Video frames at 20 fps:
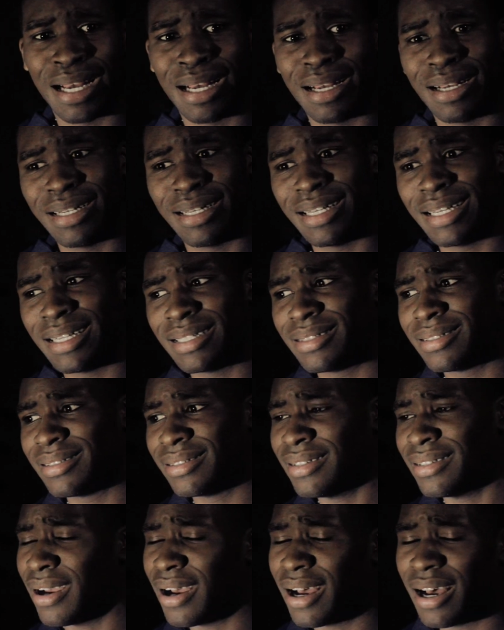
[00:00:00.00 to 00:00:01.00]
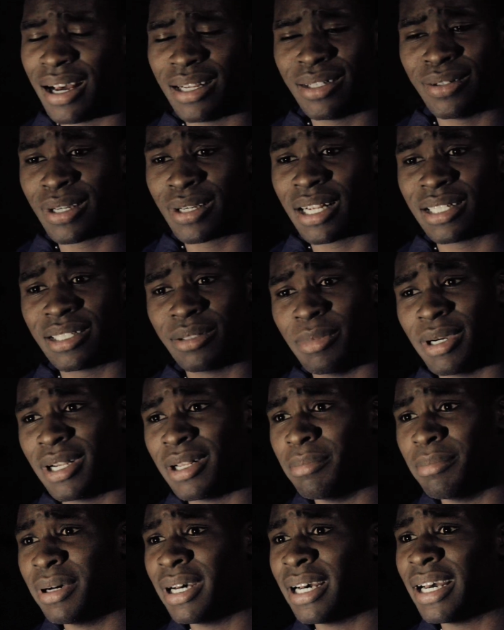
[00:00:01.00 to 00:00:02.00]
Uh, nah, I don't got
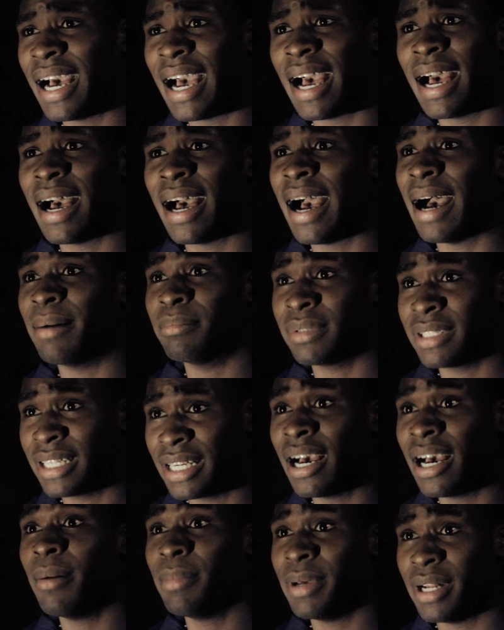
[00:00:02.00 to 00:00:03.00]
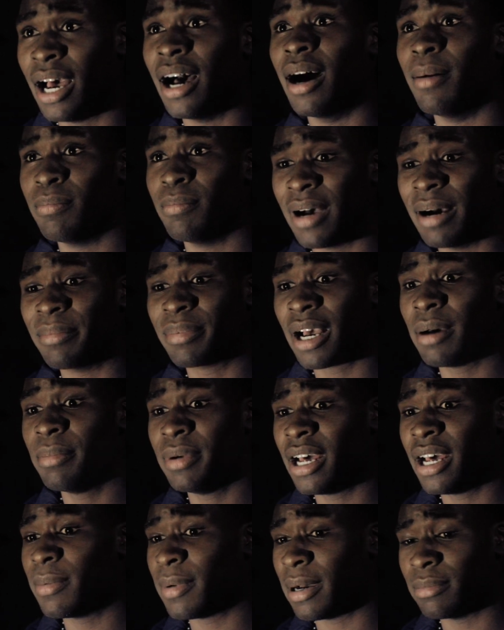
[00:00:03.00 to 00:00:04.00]
your money, but I, I'm coming up. I'm
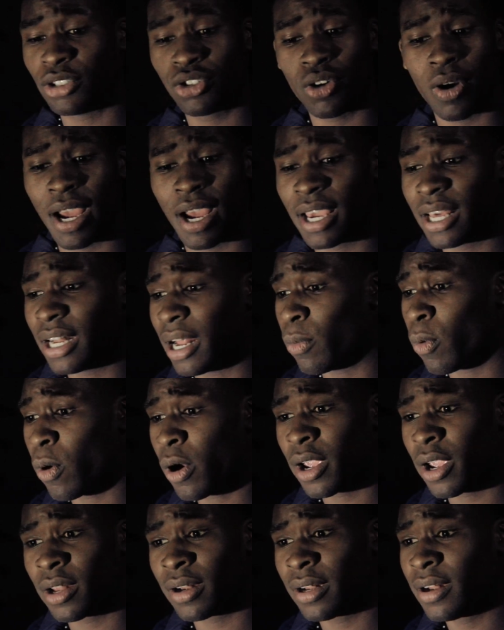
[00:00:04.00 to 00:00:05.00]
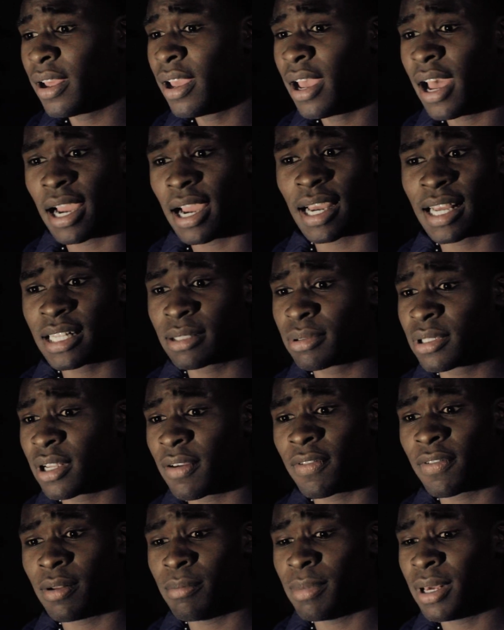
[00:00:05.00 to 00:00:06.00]
coming up. I'm trying. I'm working. I got
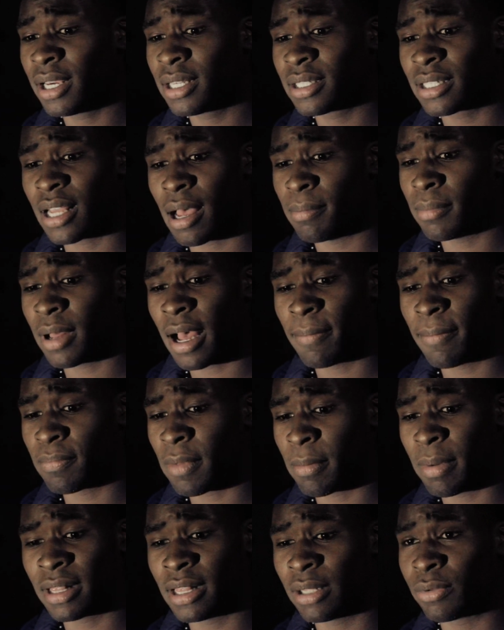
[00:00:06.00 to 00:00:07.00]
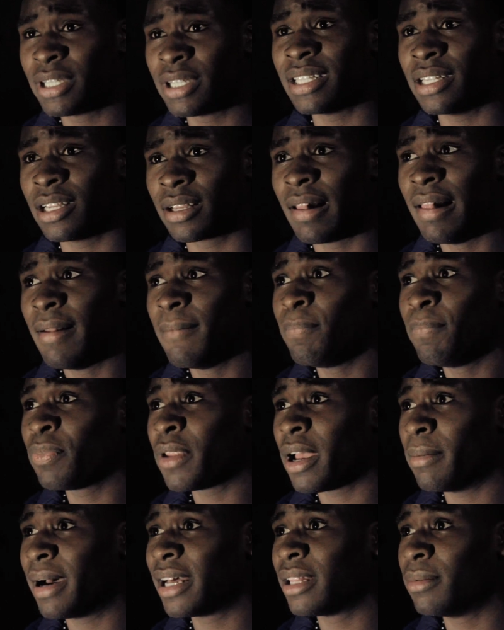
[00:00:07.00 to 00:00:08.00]
some stuff in the mix. I'm, I'm about to reach. In the
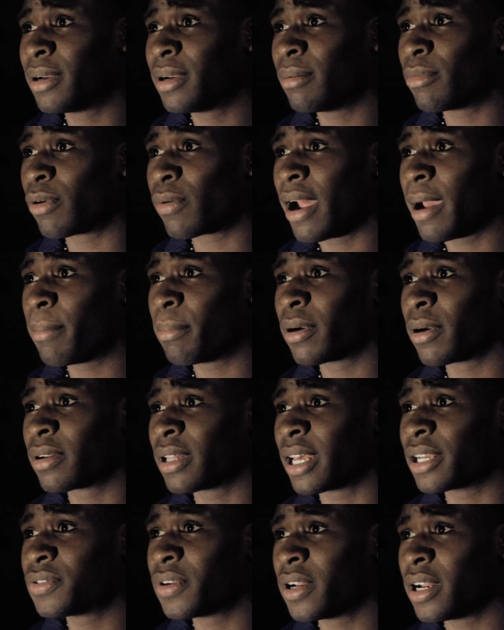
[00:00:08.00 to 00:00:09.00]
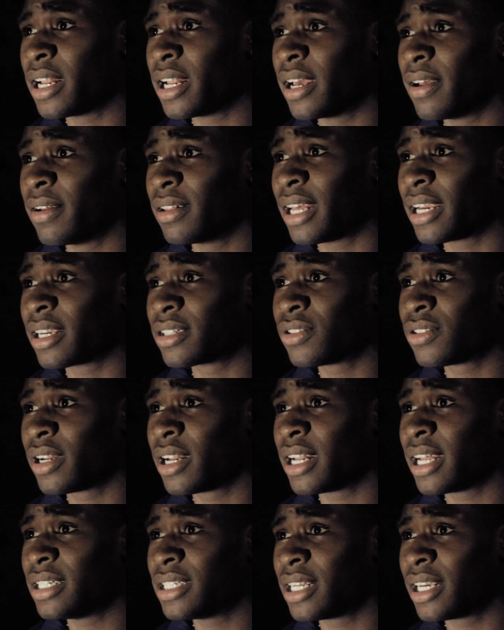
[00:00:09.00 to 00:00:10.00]
mix. I'm about to become a rapper, like Trinidad, rapper?
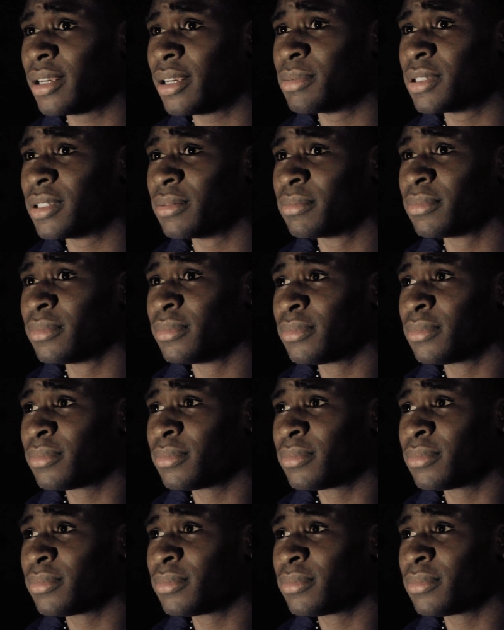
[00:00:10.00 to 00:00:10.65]
like Trinidad James.